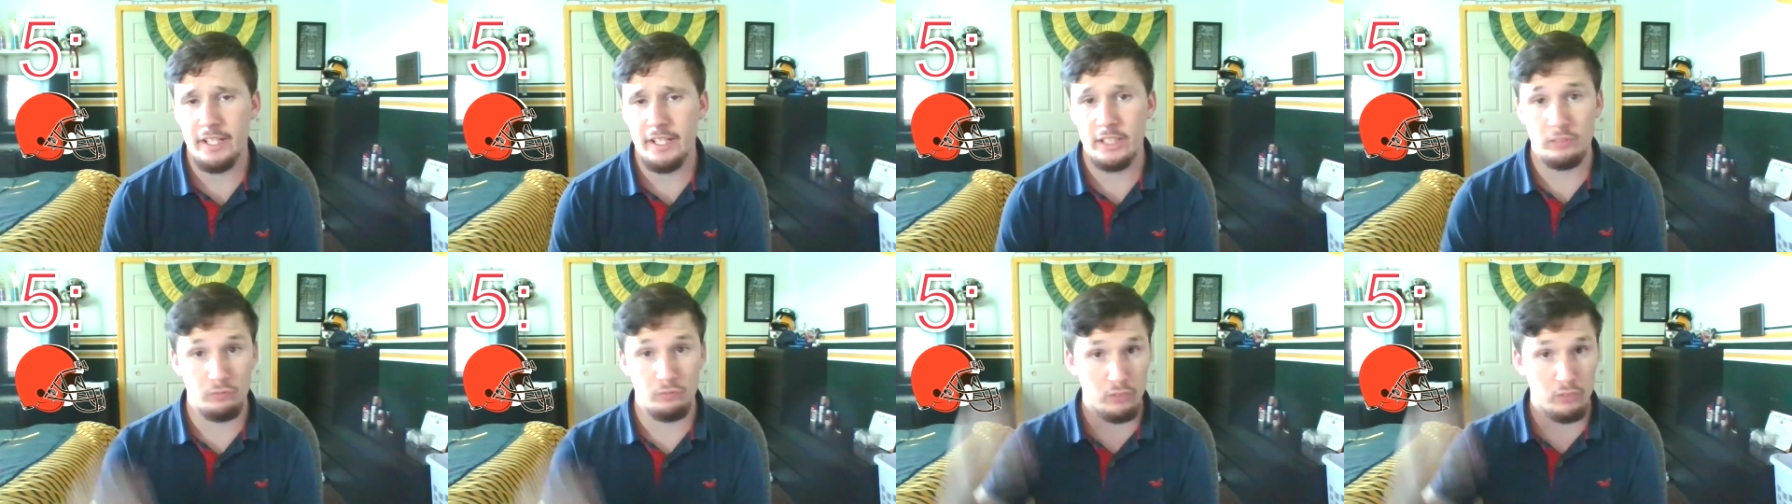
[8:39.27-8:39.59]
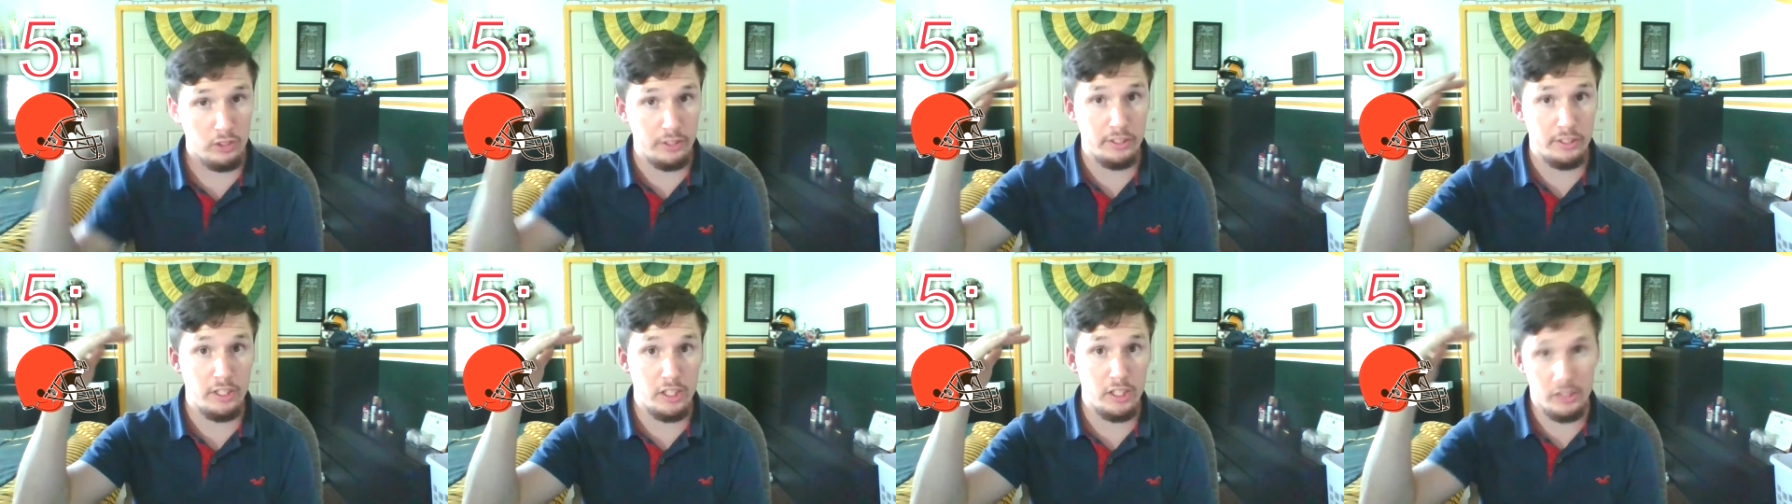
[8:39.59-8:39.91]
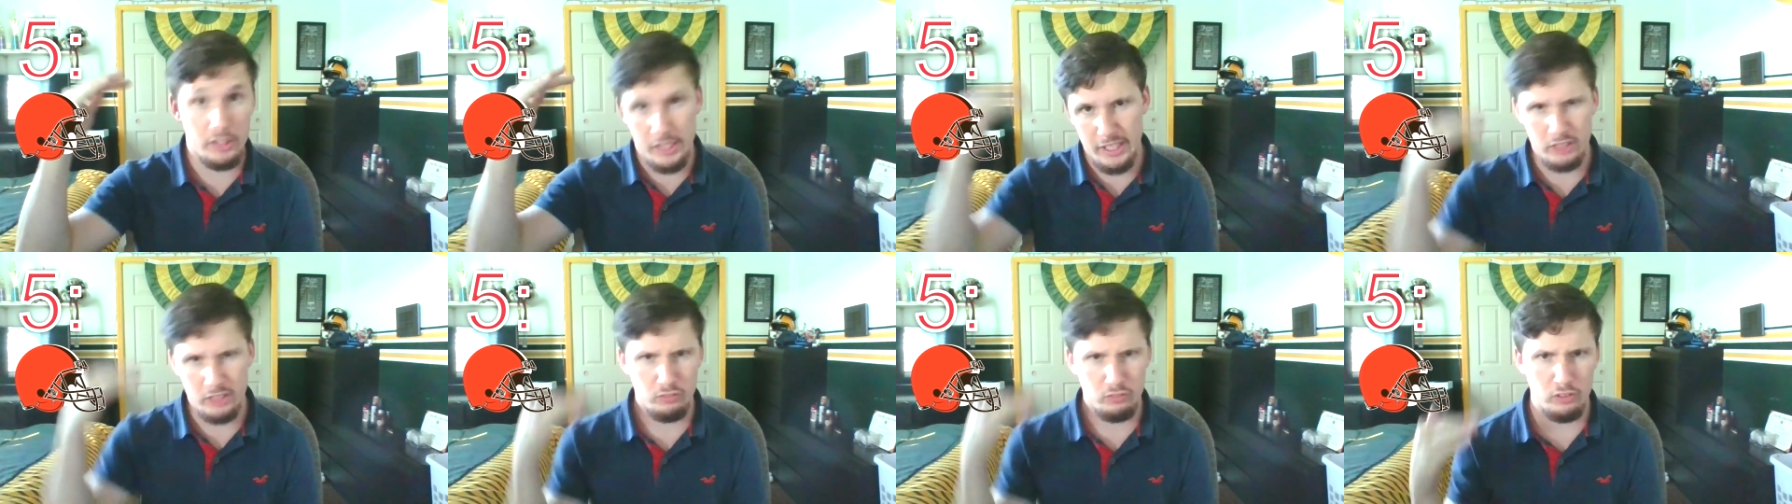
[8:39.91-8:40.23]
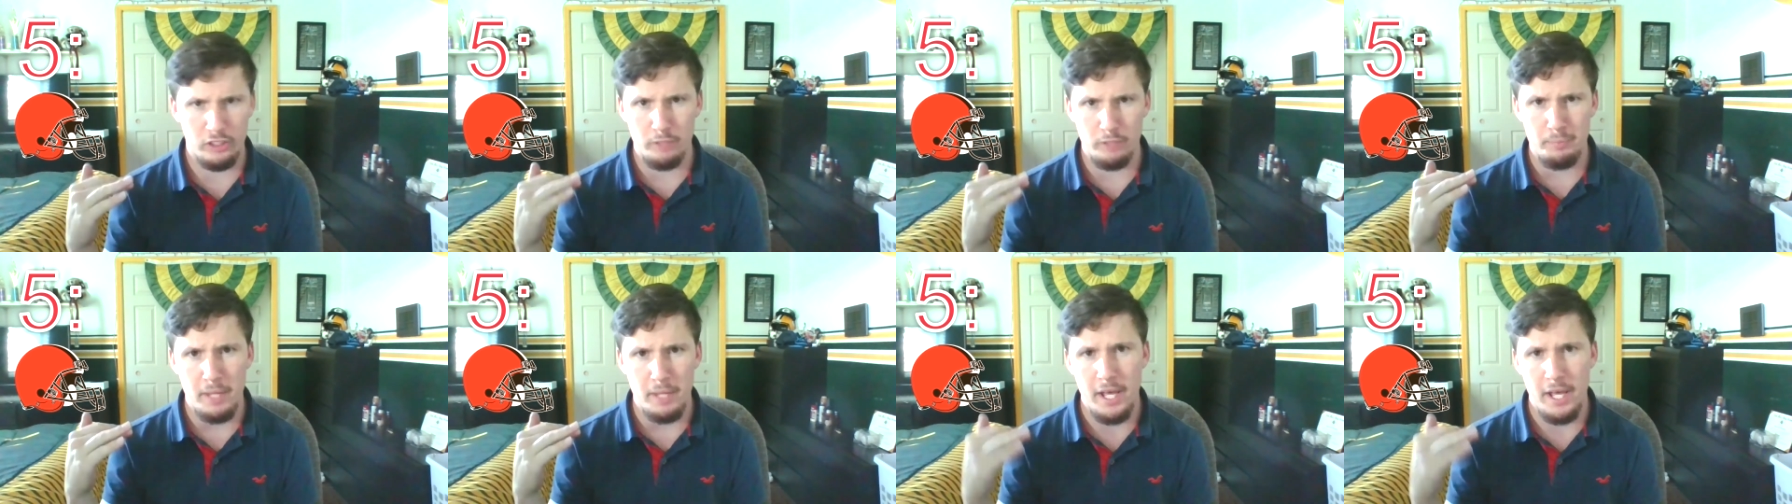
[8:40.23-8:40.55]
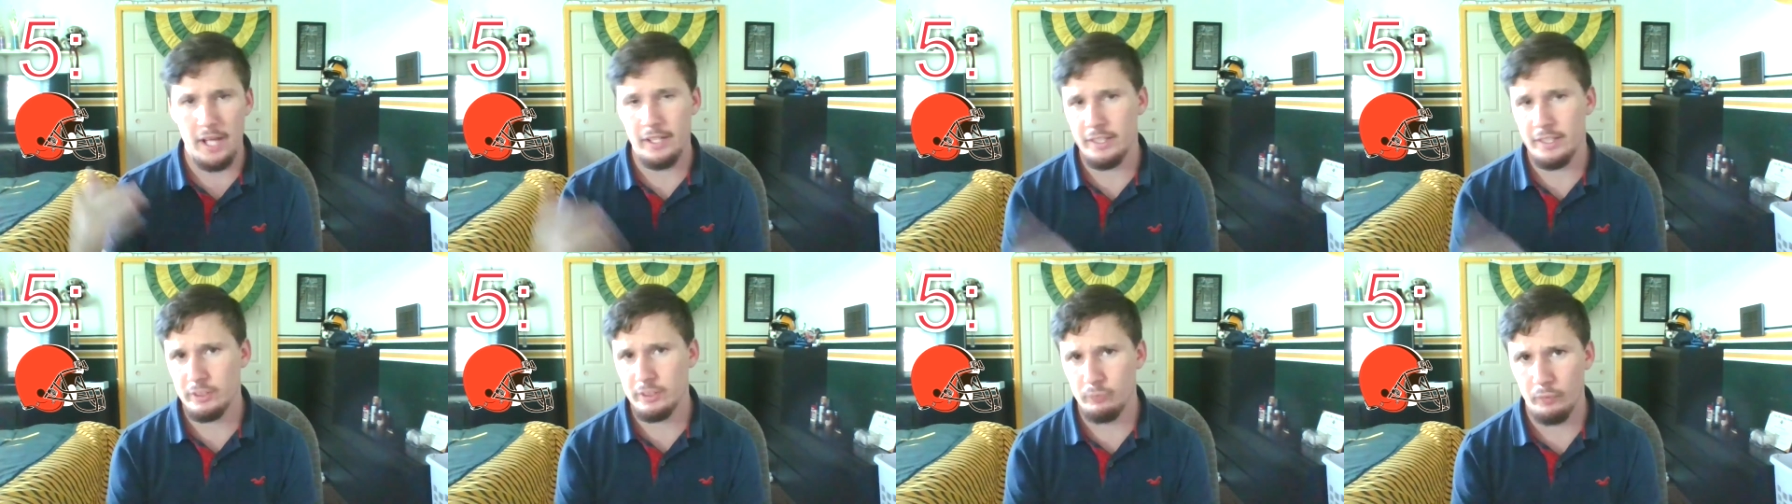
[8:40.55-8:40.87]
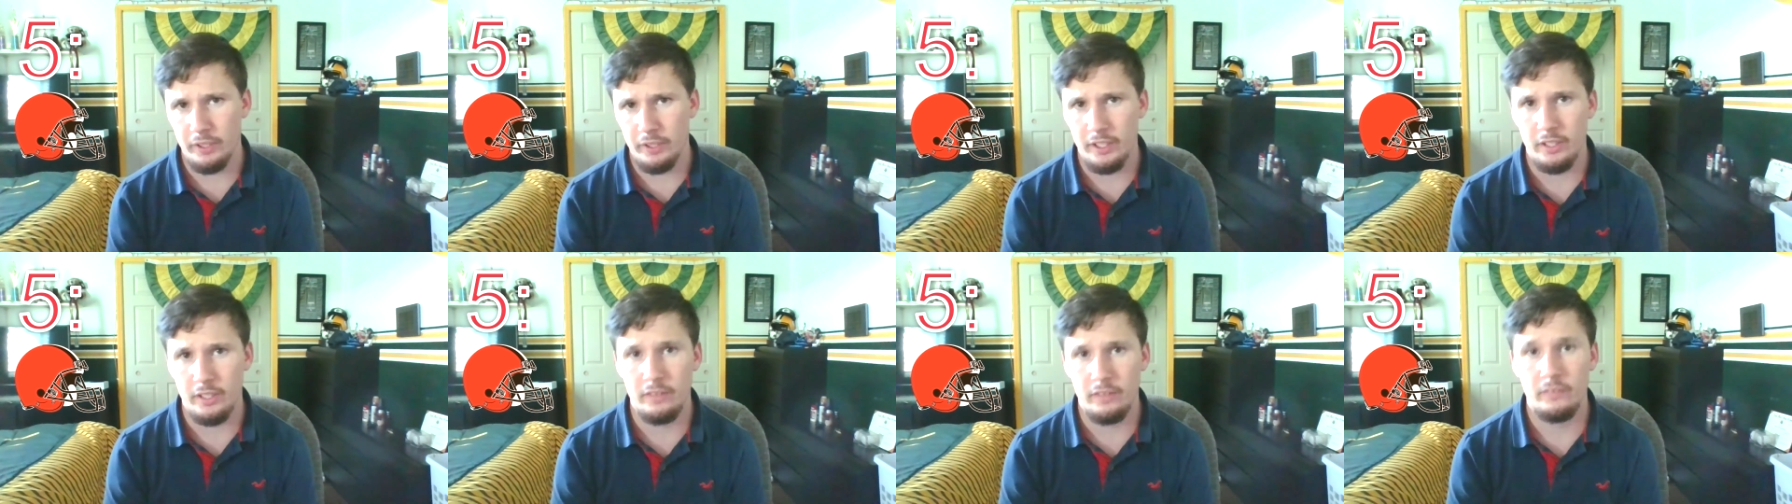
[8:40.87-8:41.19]
He's really good, then he's really bad. He's
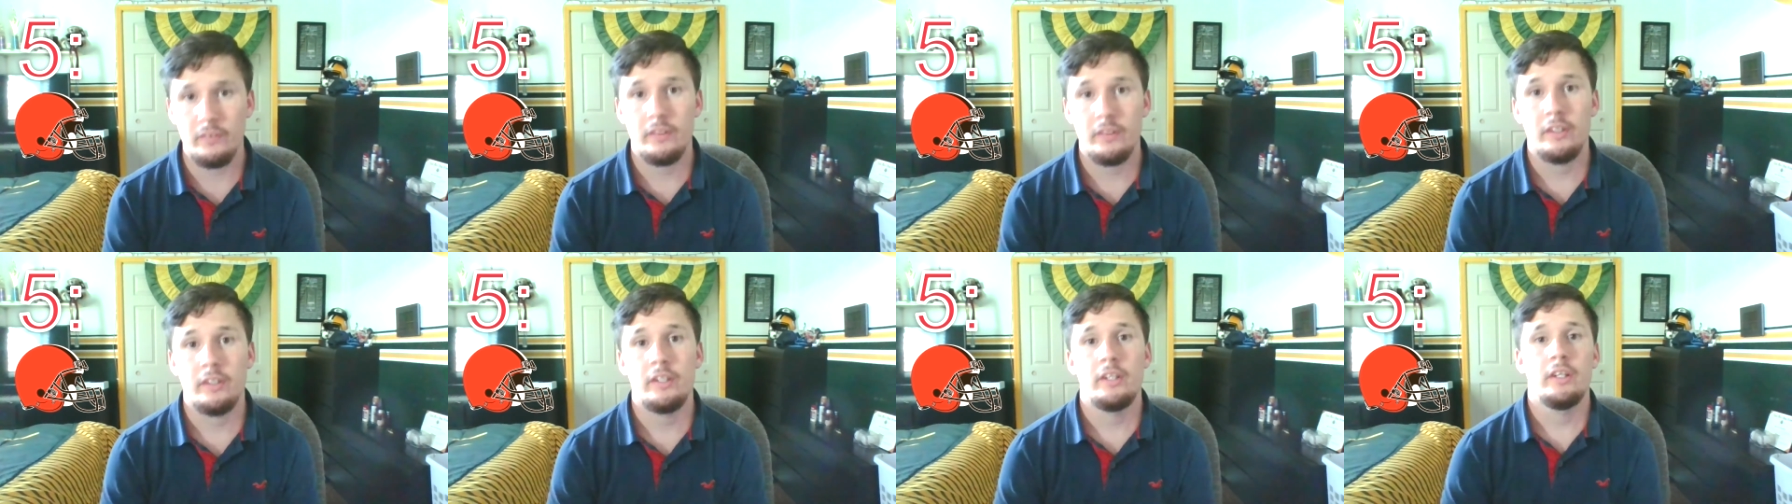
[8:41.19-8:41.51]
weird.